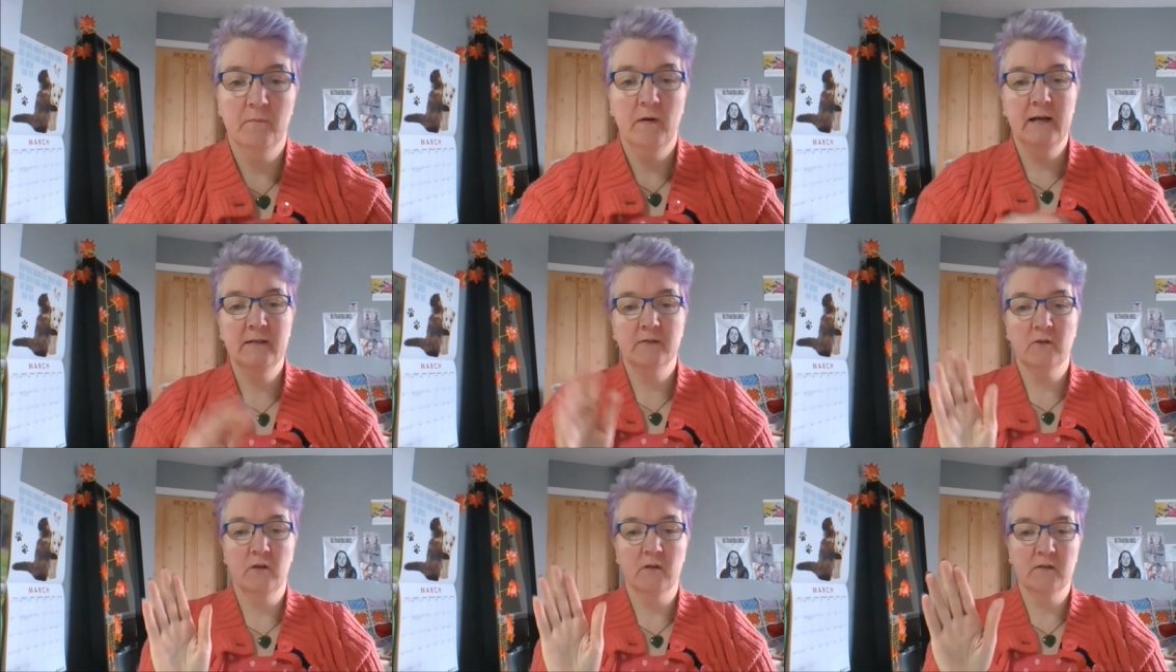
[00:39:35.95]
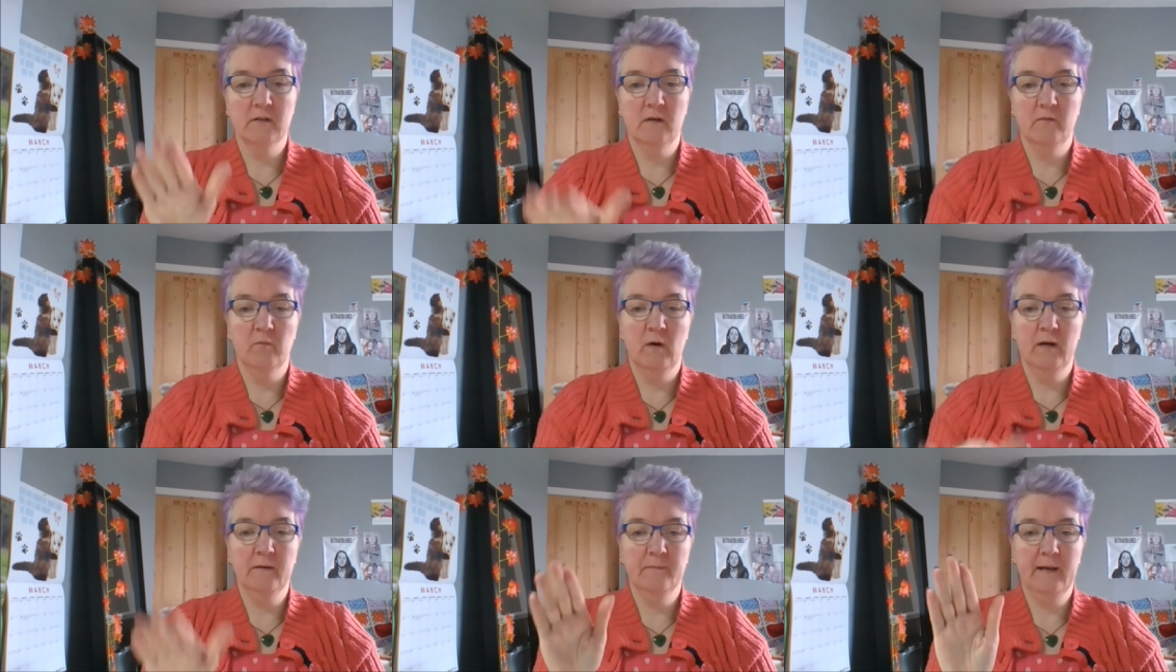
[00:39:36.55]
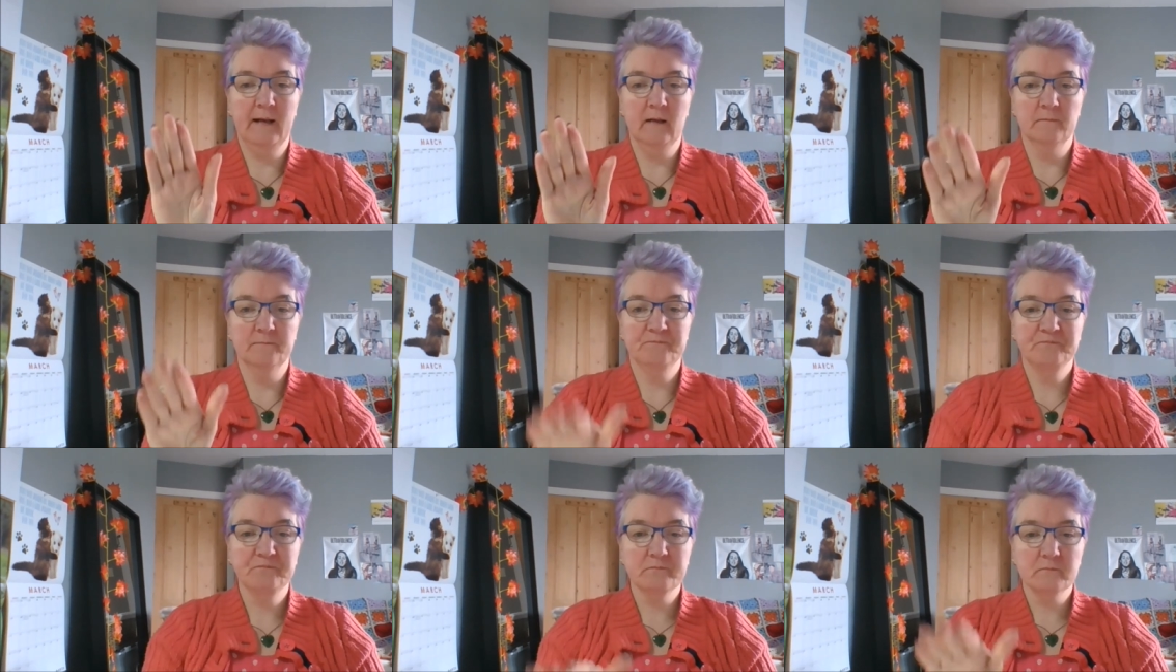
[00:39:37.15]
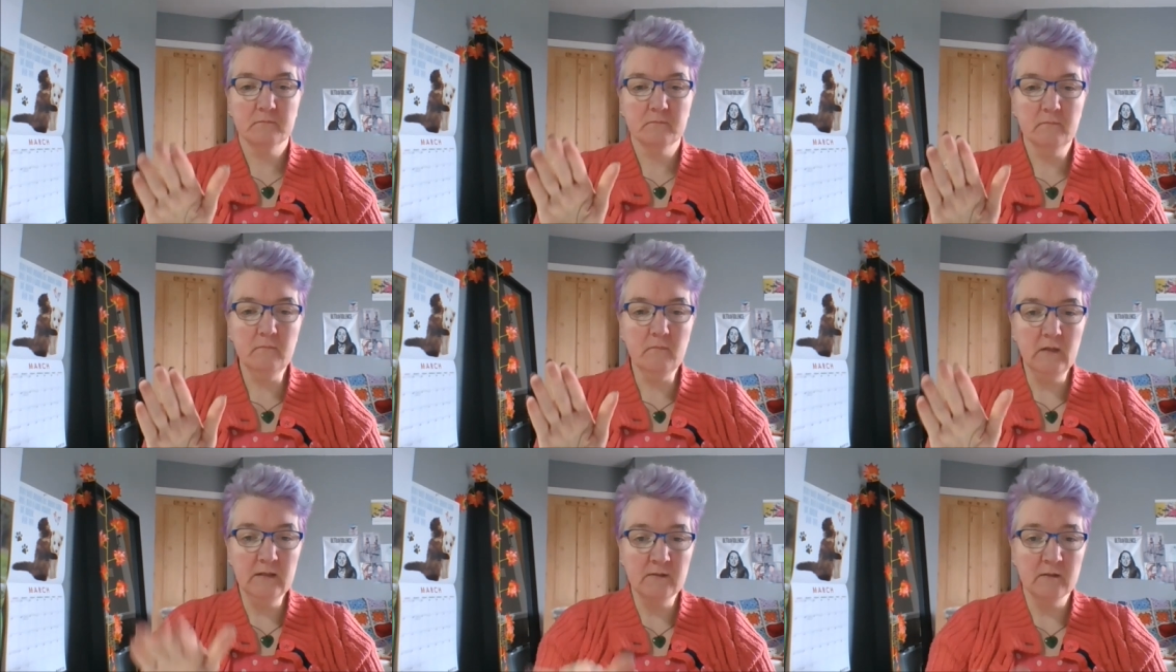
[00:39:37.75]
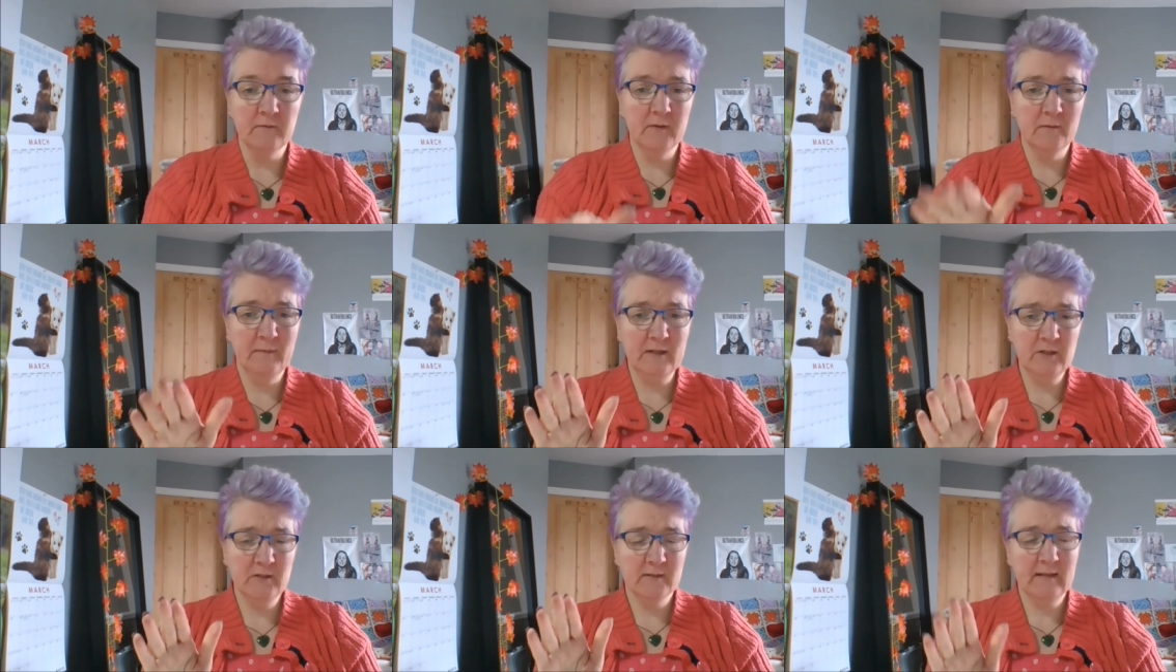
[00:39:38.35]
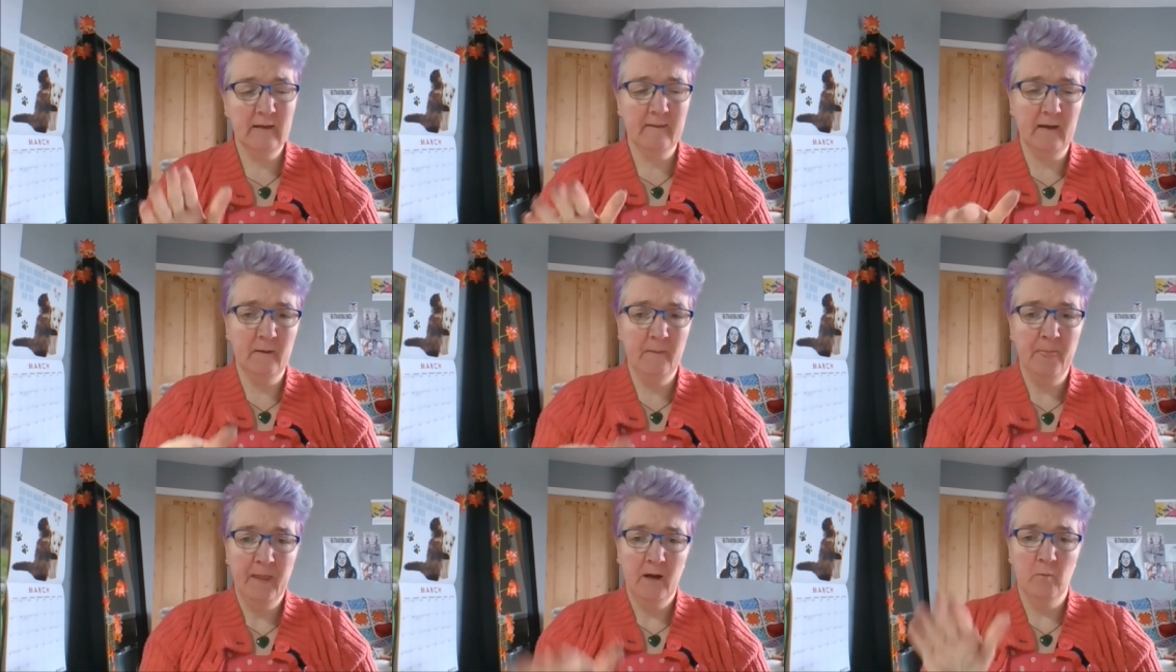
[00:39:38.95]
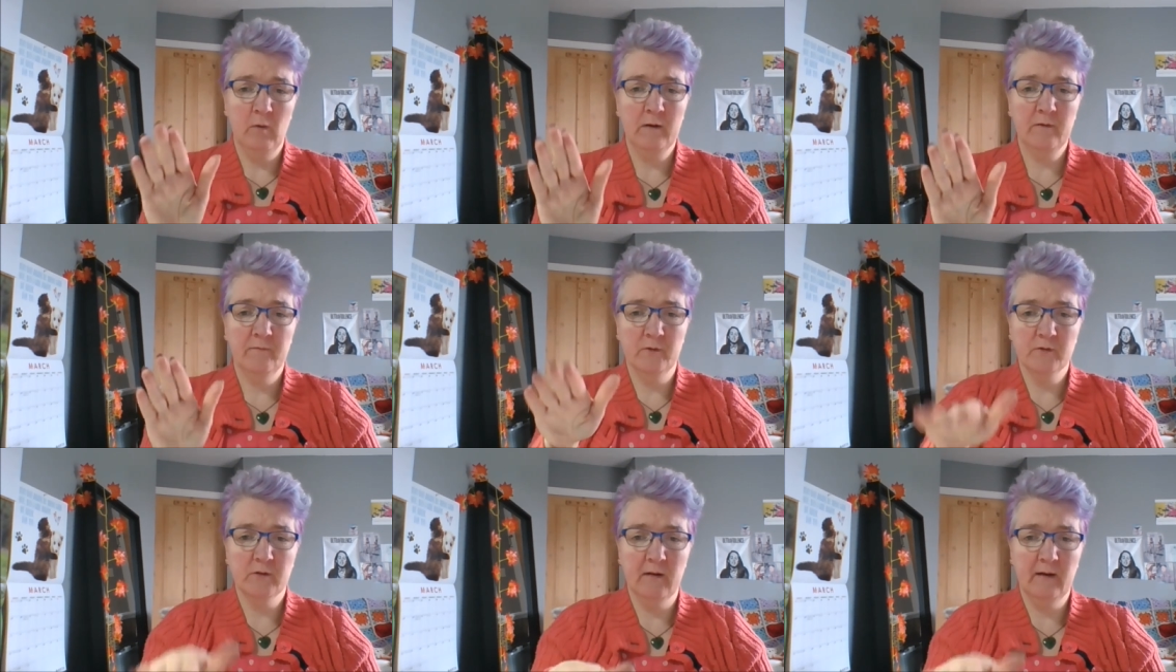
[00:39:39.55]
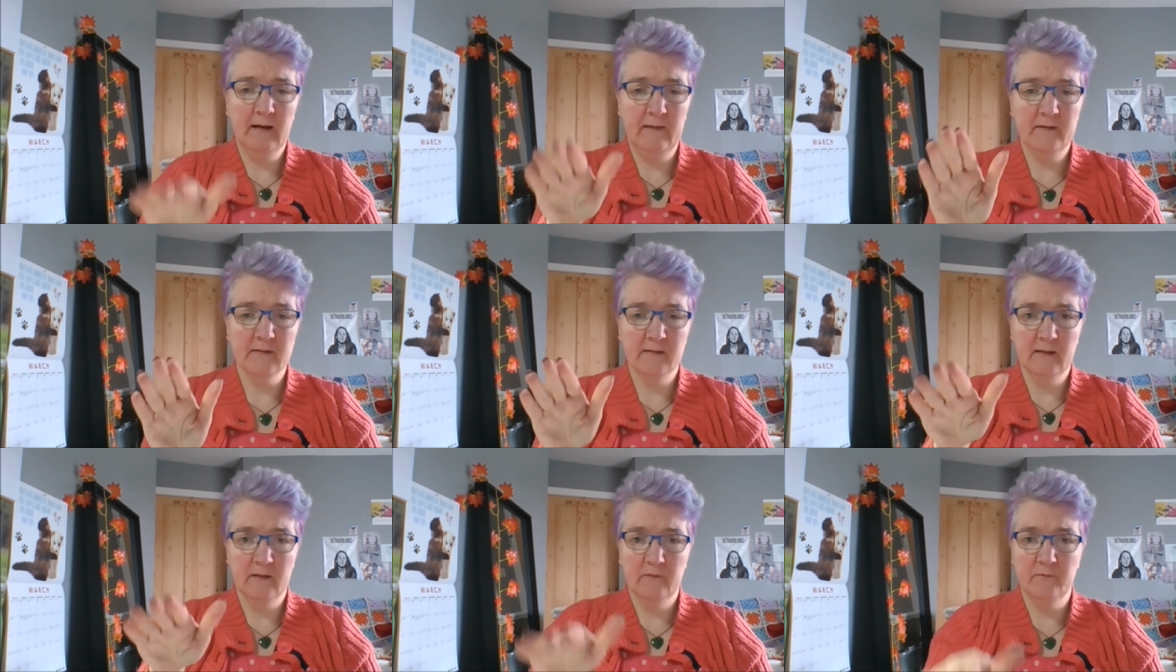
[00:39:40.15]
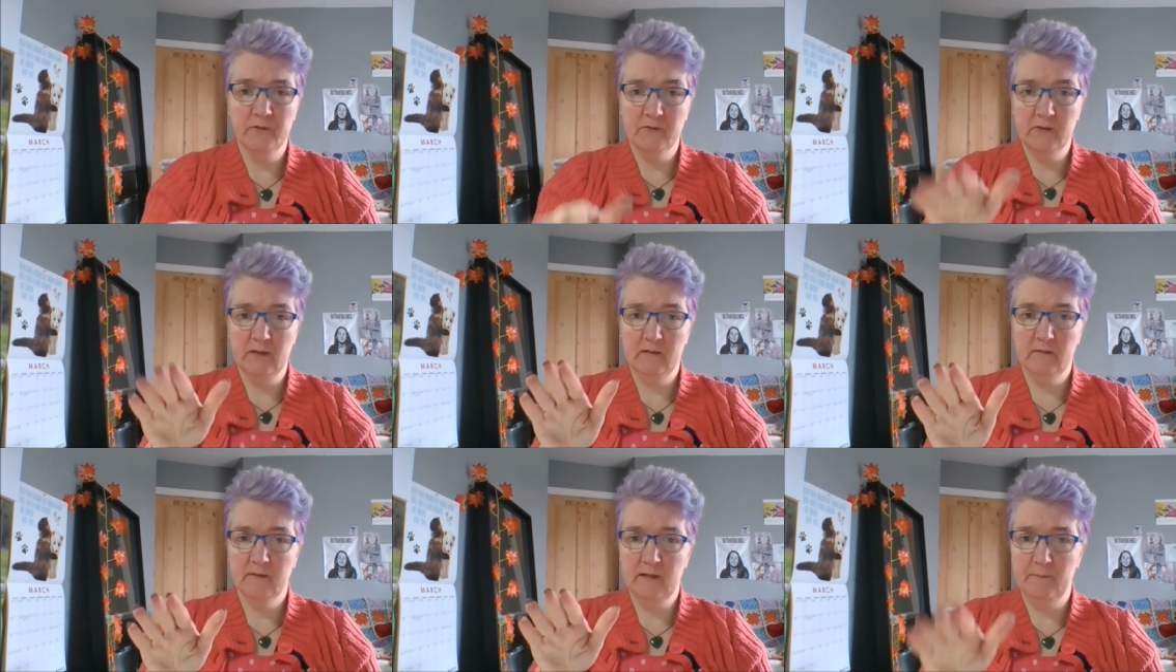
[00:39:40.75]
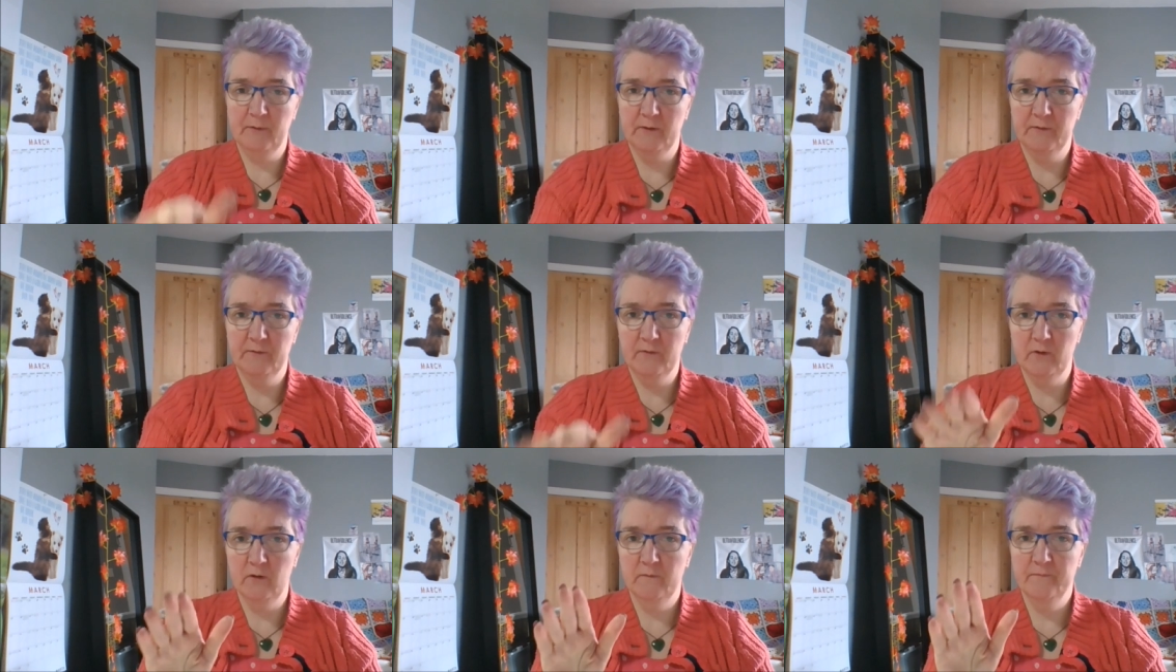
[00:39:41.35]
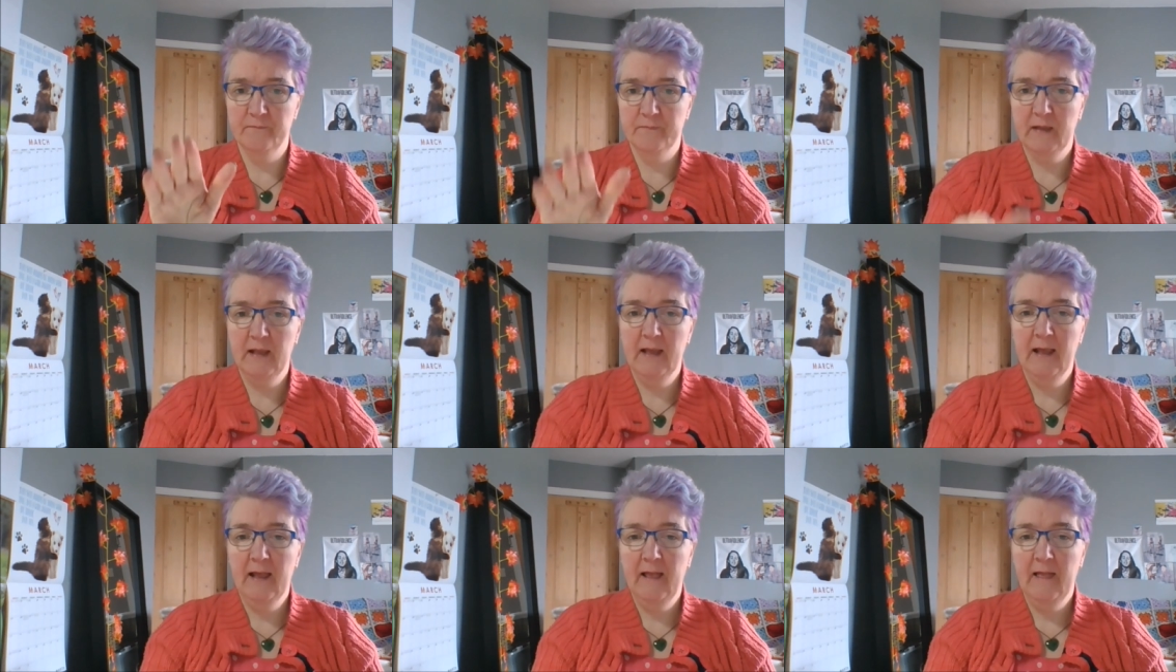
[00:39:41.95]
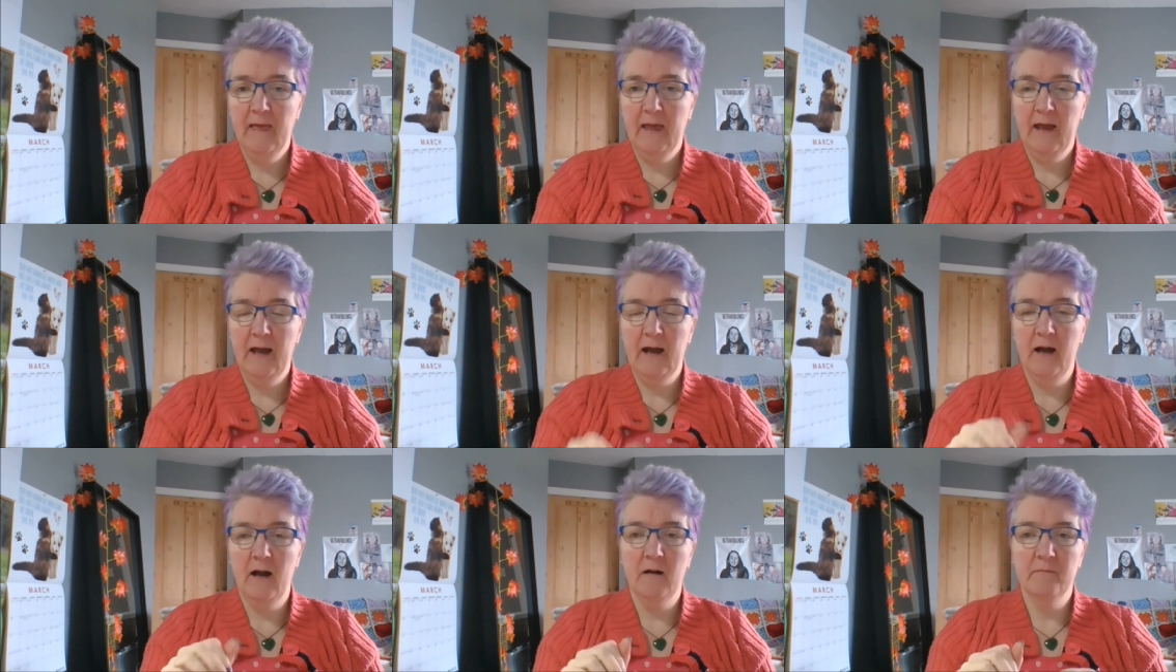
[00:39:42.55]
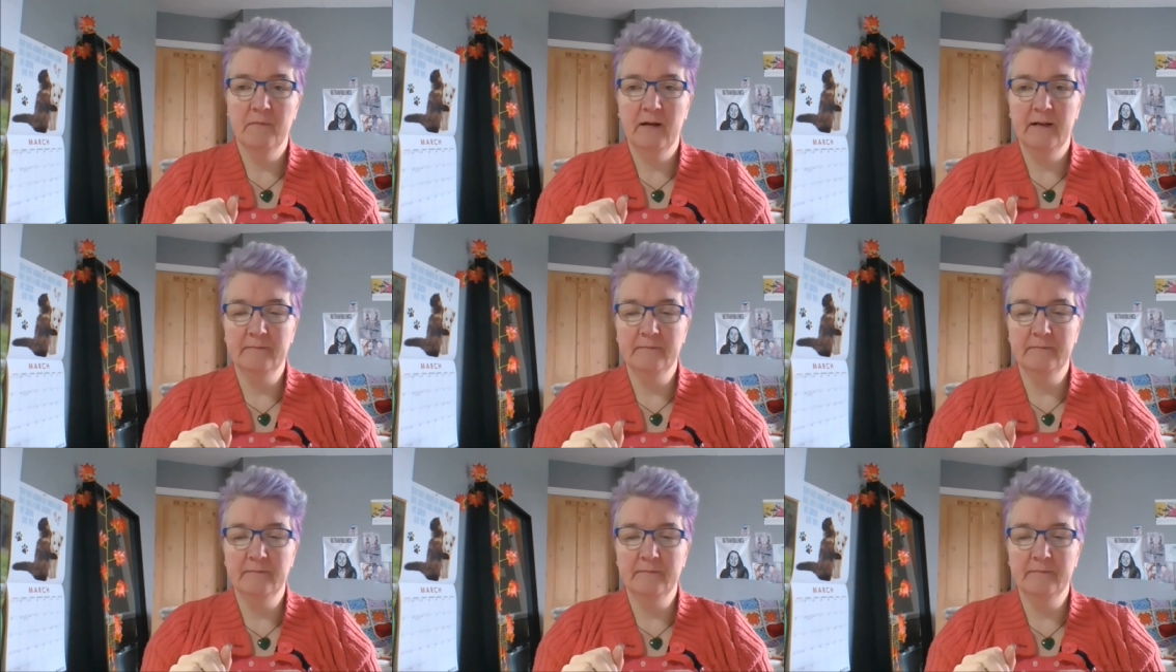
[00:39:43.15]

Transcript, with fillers: Mine's got one pedal so if you can imagine sat there, one foot's going like this and the other foot's stable on the floor. Um,